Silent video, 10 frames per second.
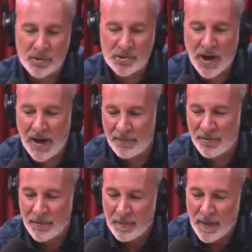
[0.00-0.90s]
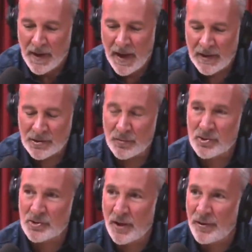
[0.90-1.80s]
jobs. And so there's
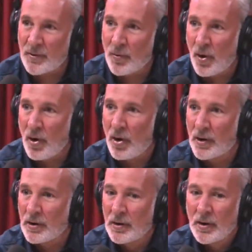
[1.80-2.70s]
nothing wrong